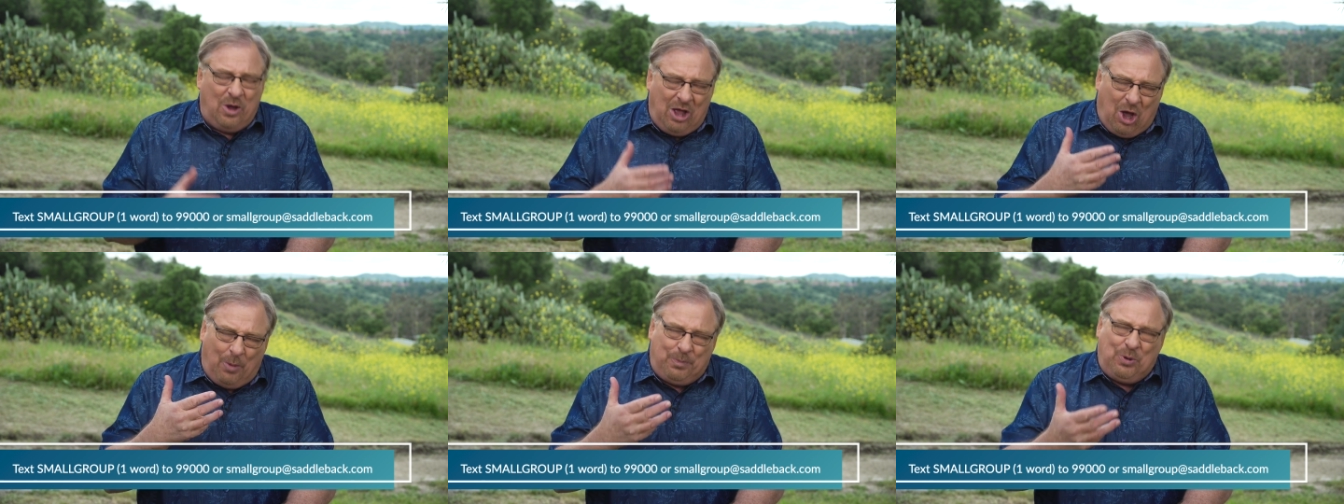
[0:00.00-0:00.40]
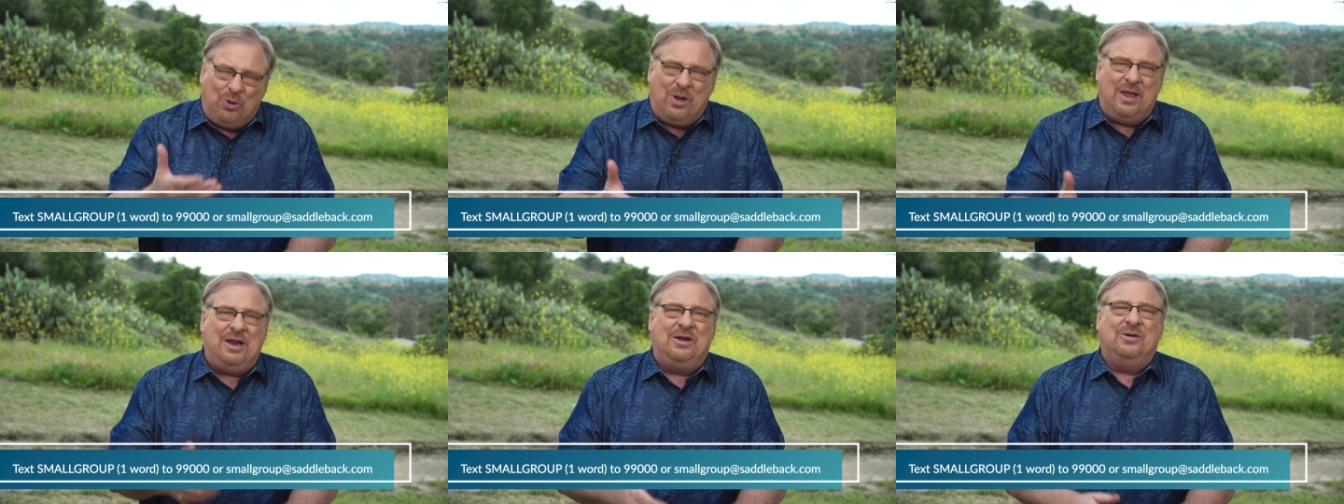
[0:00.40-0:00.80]
We'll help
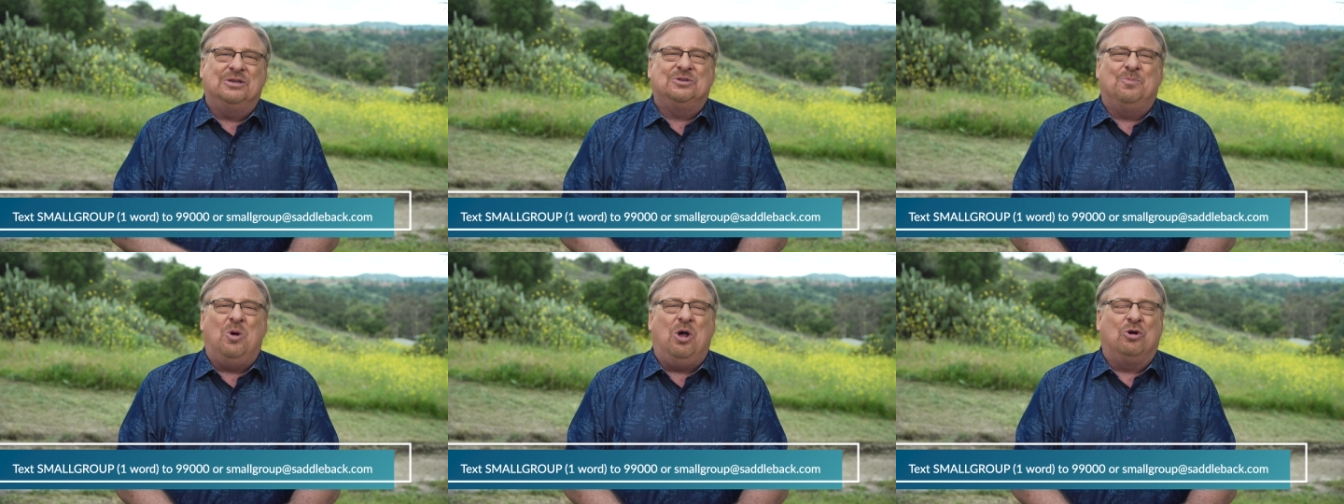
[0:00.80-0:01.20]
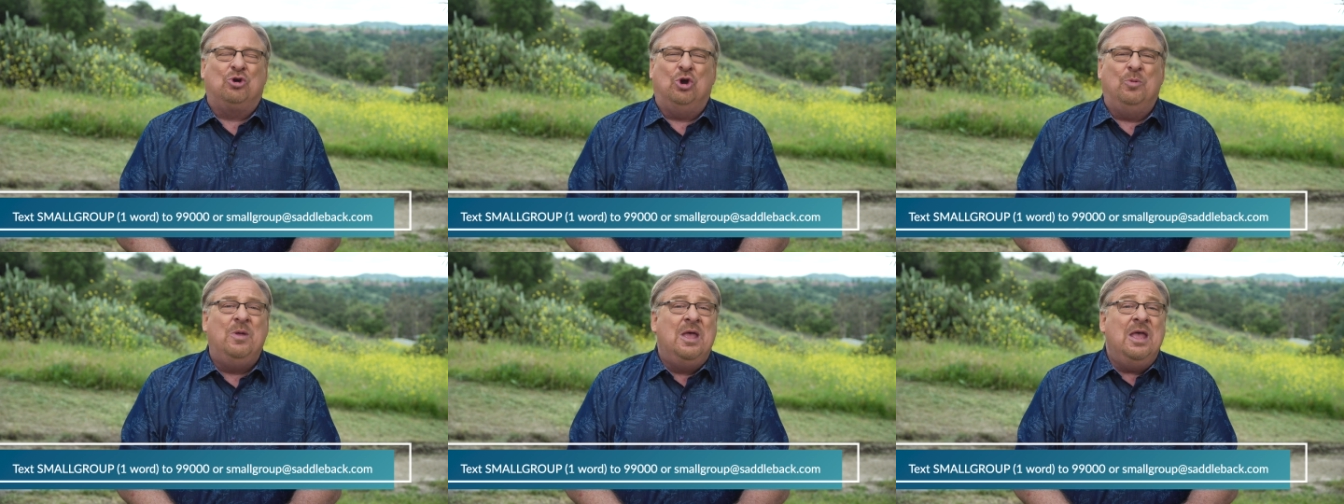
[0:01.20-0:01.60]
you get into a small
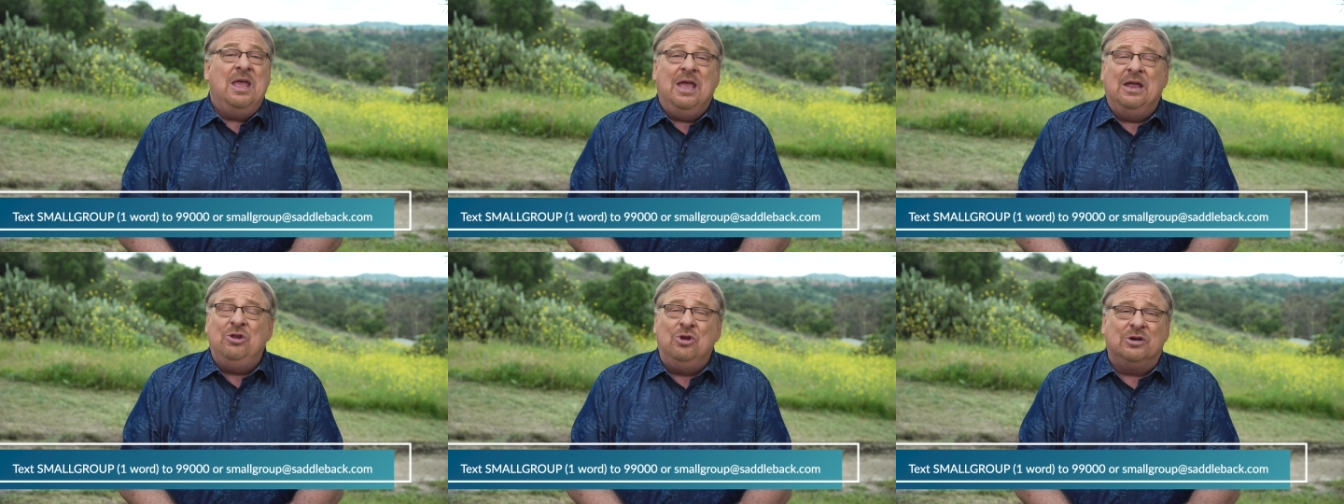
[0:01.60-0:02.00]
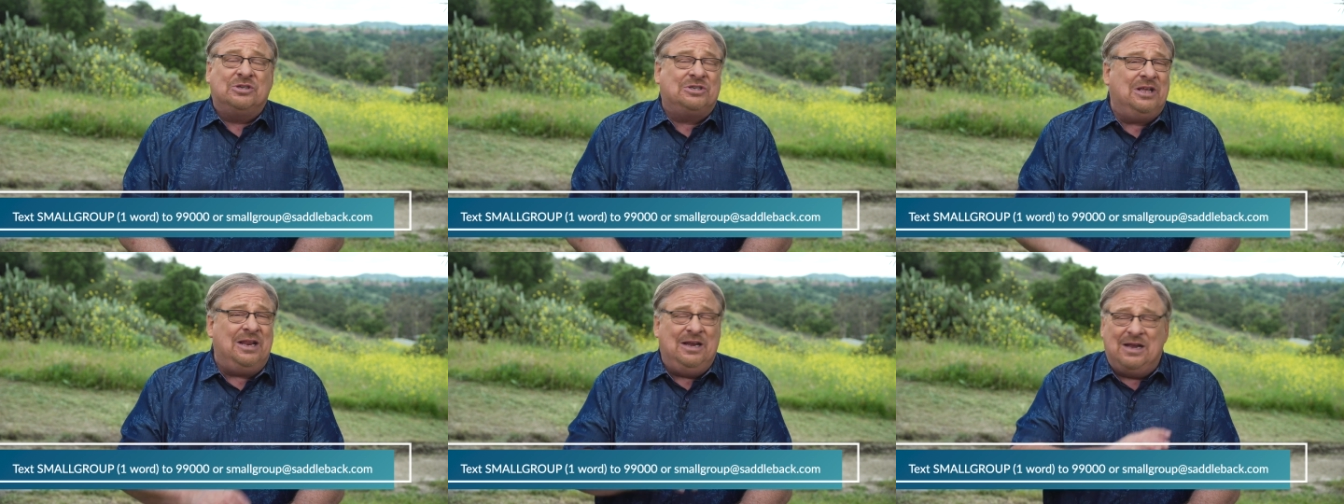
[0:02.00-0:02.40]
group in your
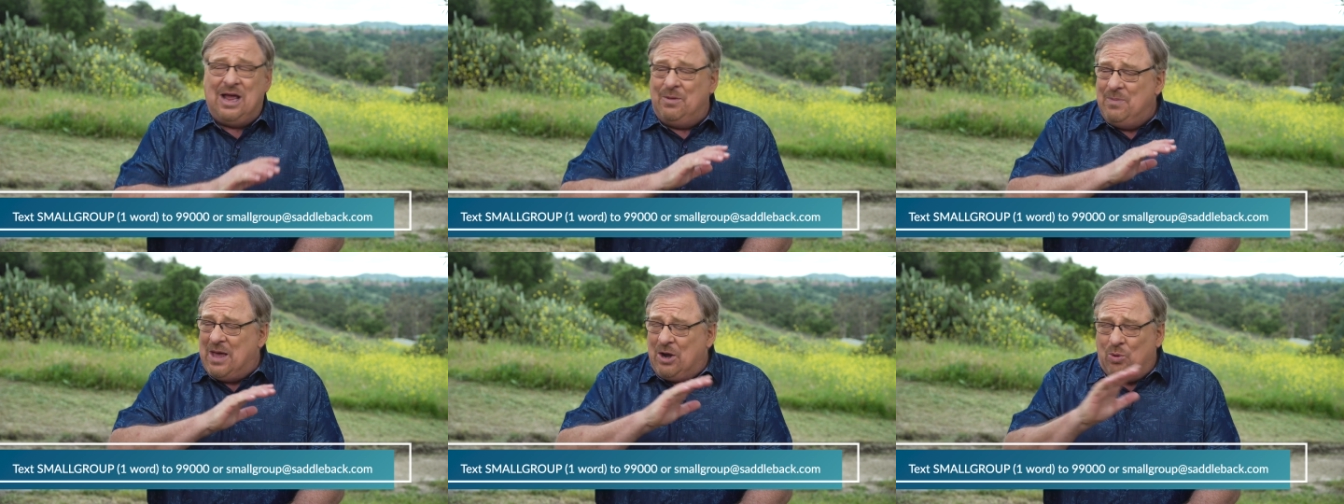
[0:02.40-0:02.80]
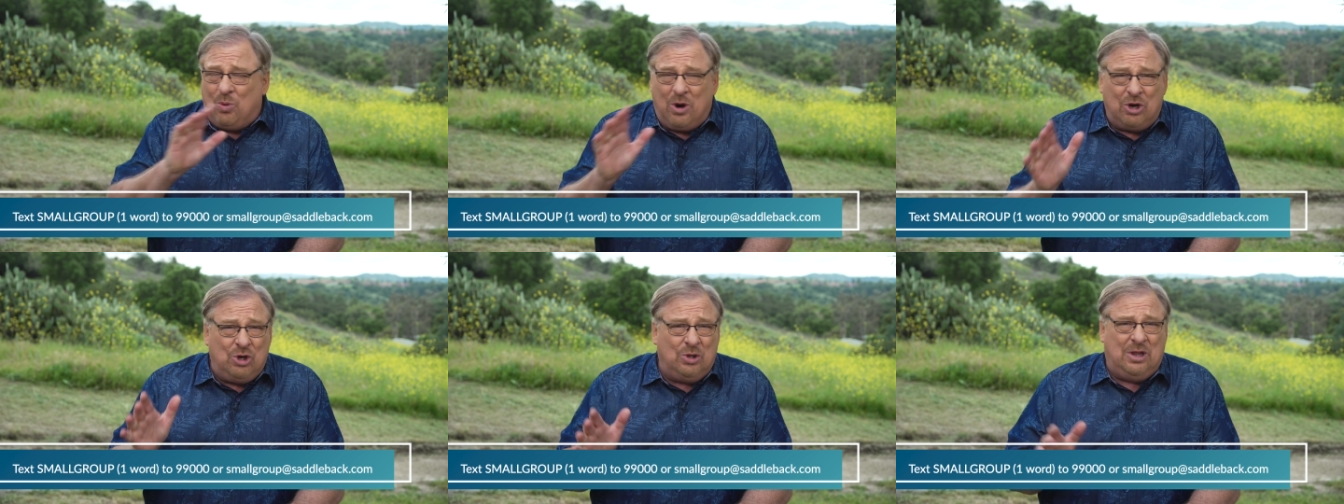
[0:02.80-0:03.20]
city. Doesn't matter
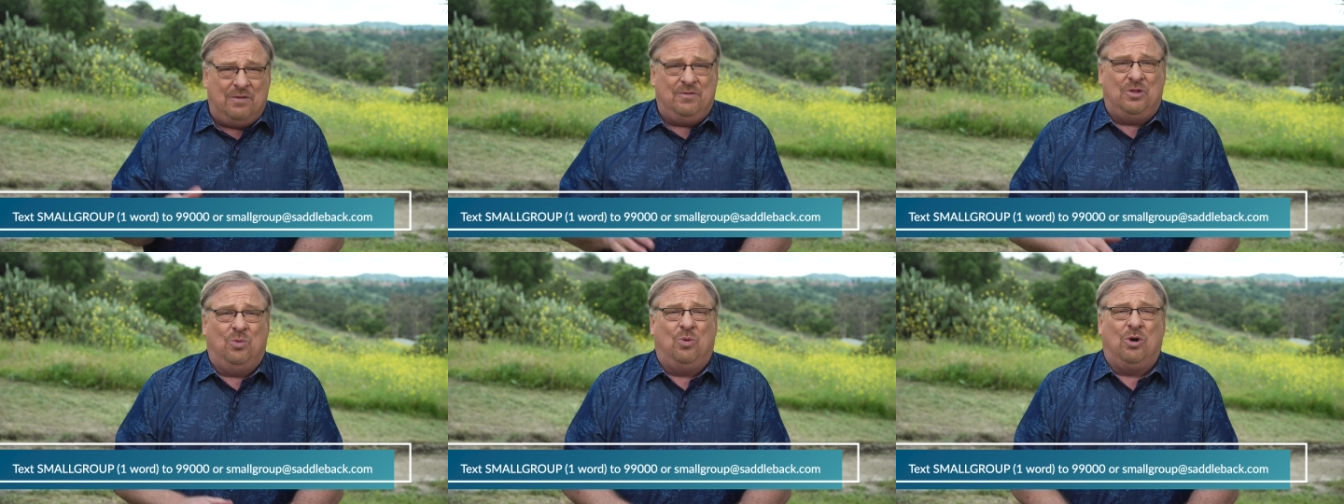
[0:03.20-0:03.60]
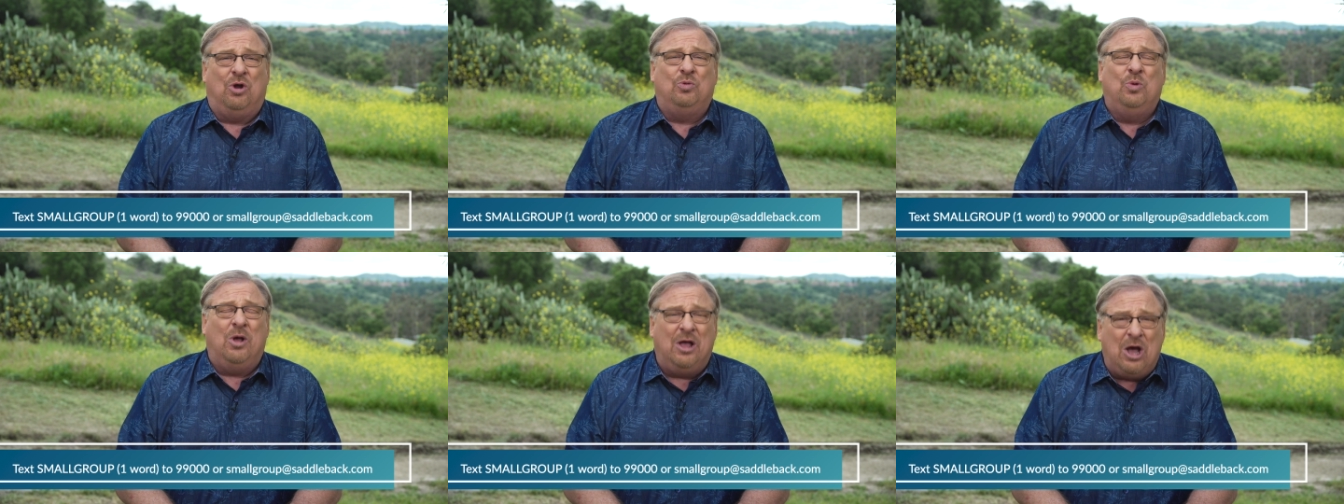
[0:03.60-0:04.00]
where you live in the
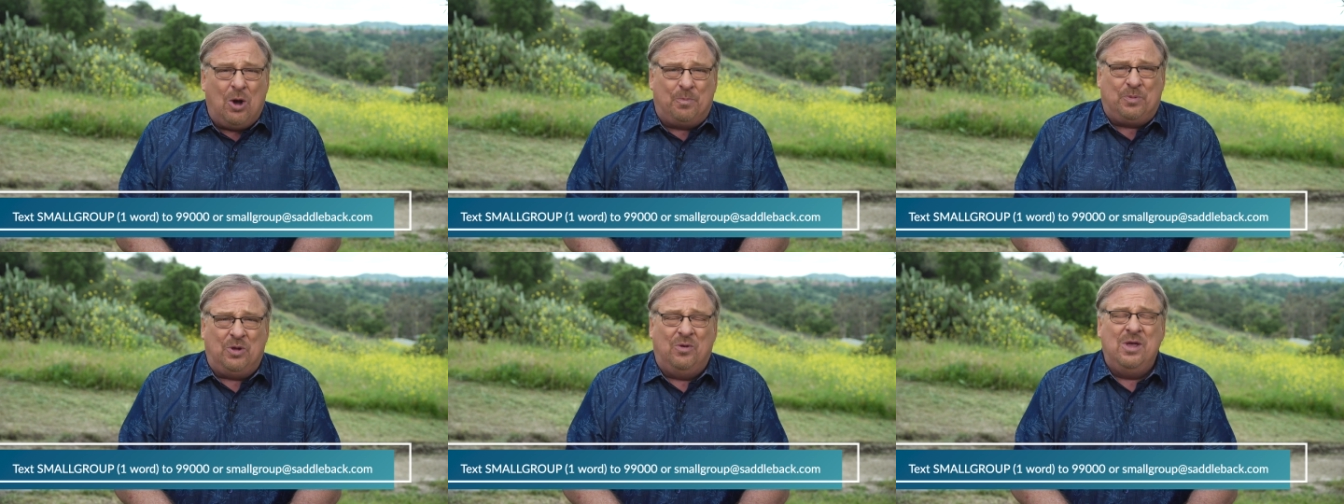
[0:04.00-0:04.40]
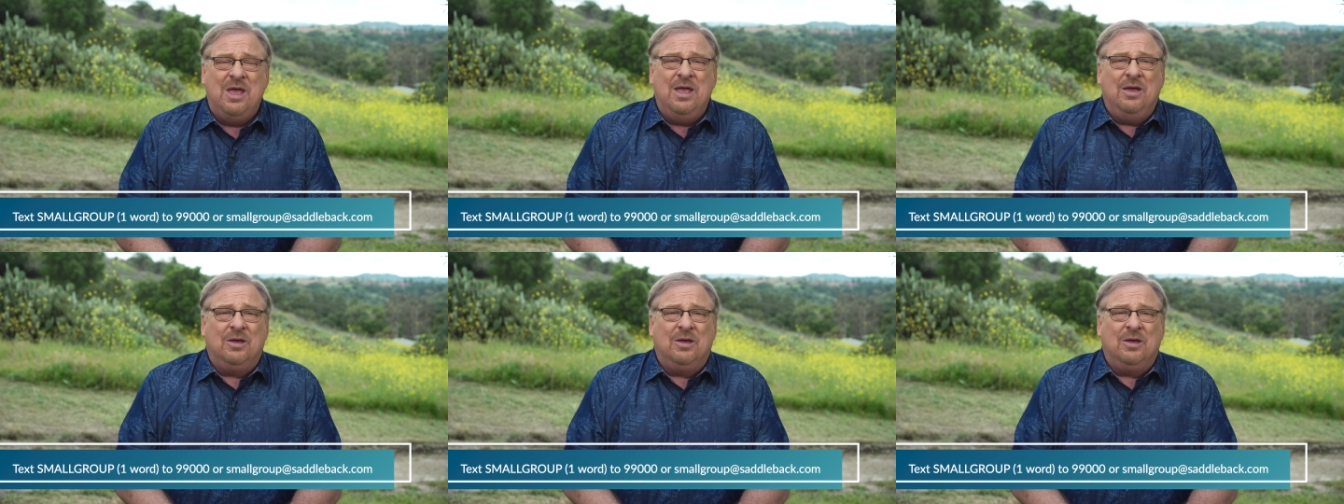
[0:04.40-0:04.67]
world. We'll help you